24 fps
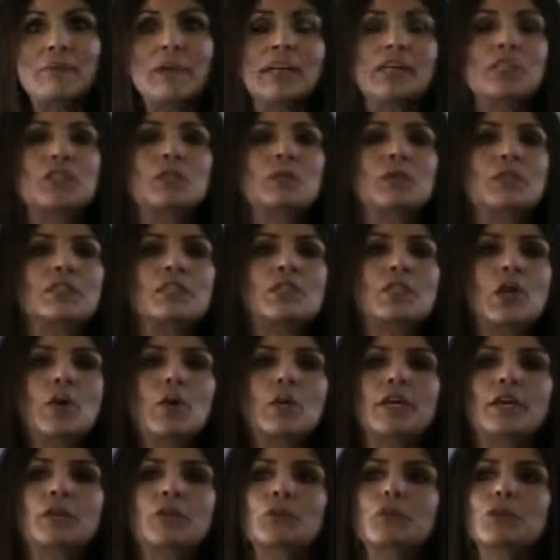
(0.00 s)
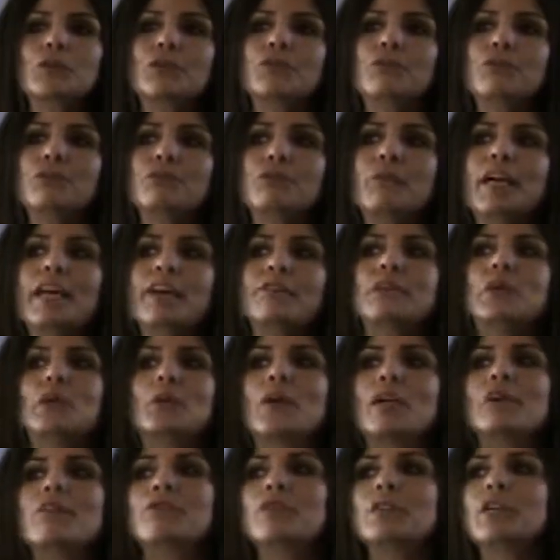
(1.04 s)
by doing so, it would have paved the
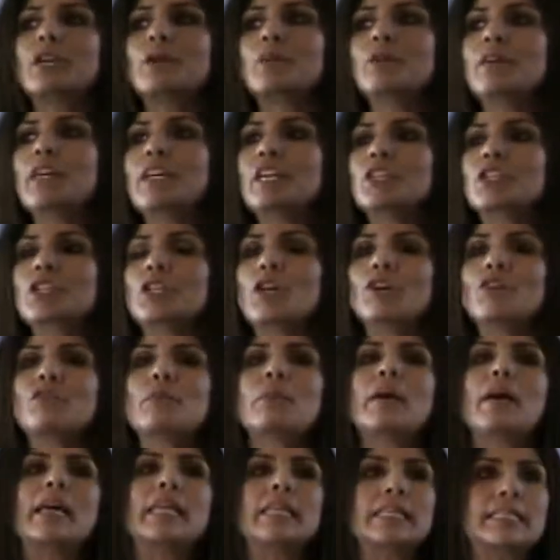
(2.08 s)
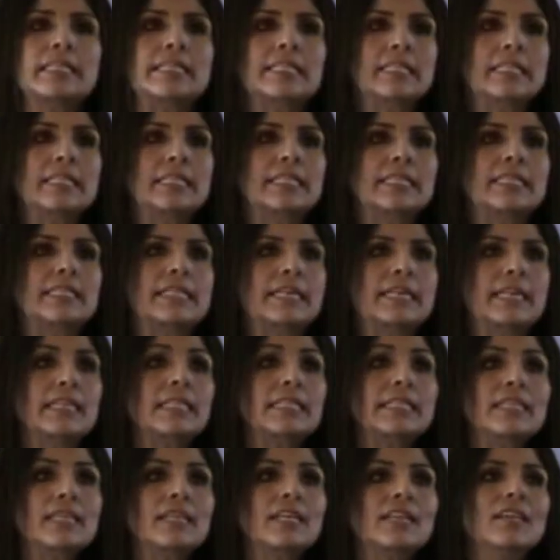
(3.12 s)
way for the creation of a Palestinian
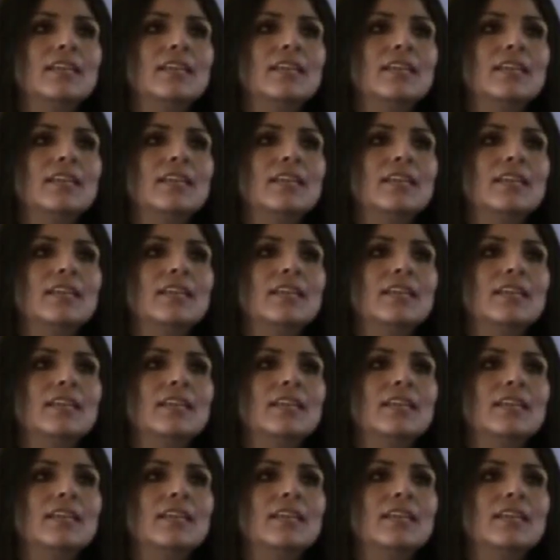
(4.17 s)
state